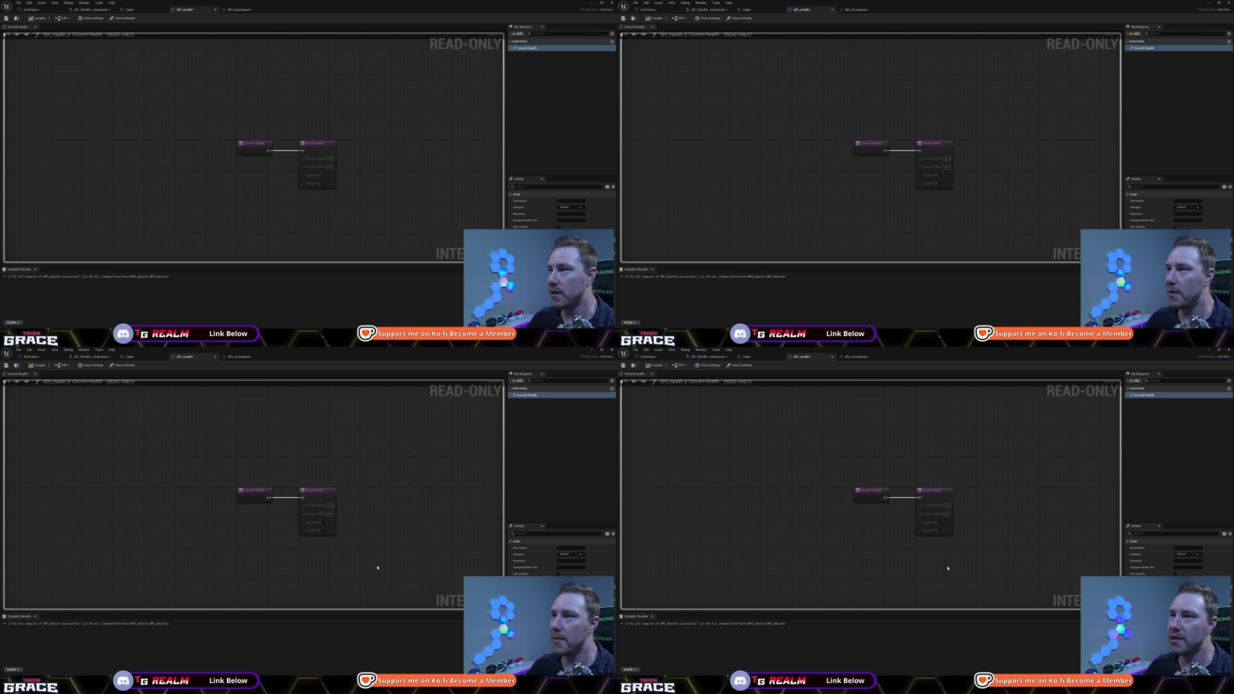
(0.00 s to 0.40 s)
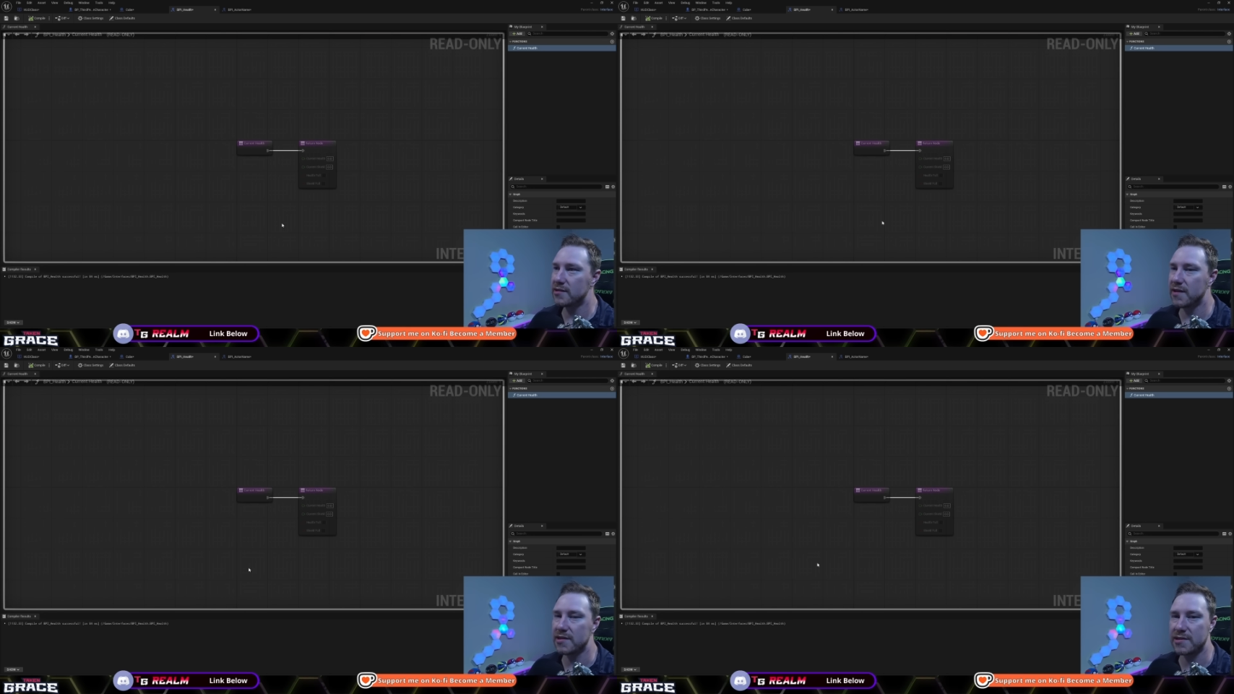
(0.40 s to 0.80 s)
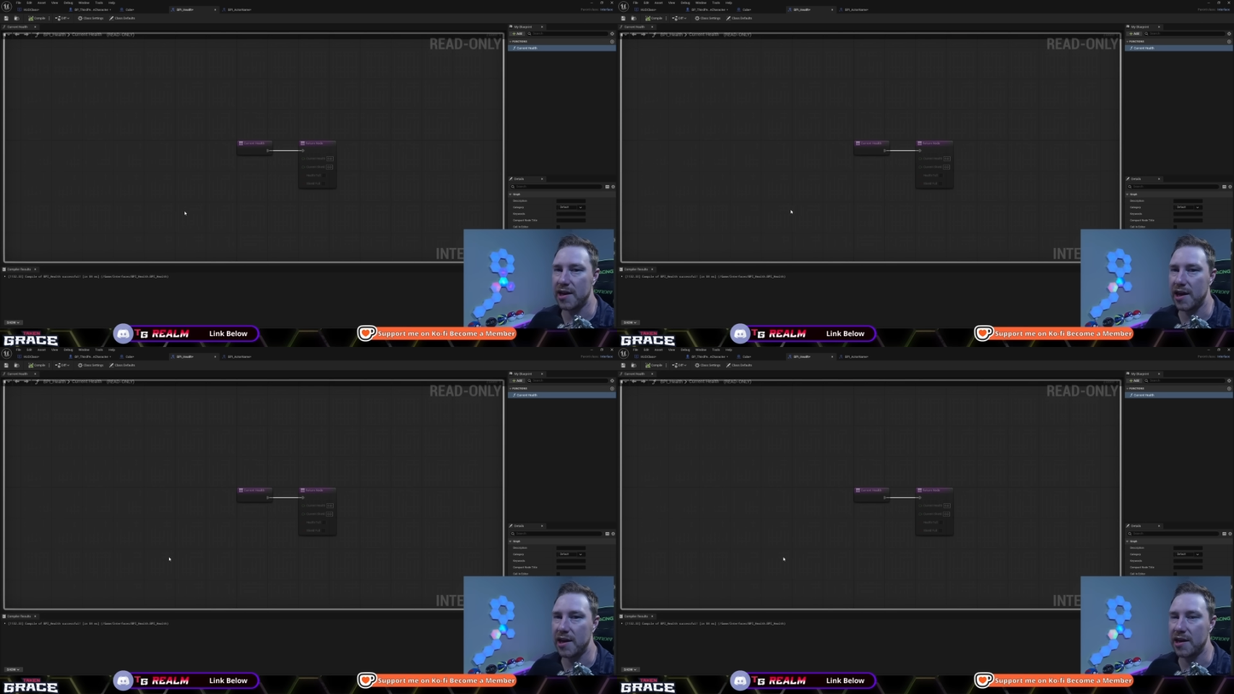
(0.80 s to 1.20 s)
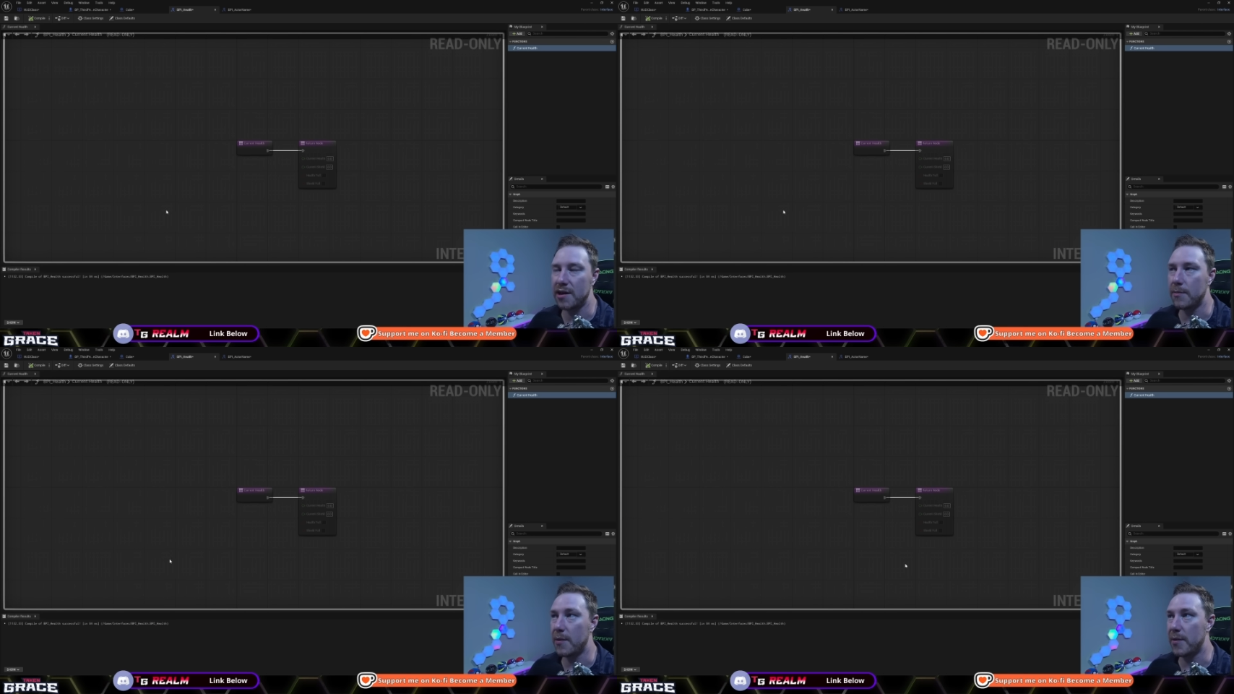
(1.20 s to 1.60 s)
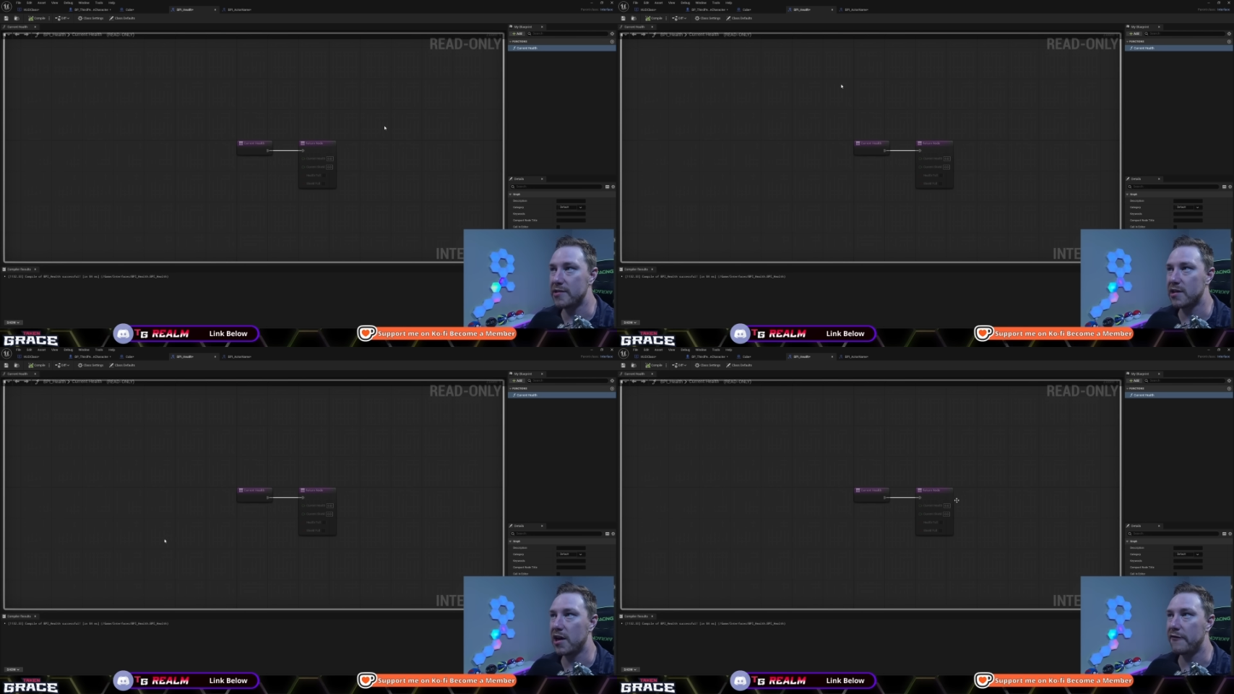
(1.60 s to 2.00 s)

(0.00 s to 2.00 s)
that makes this a basically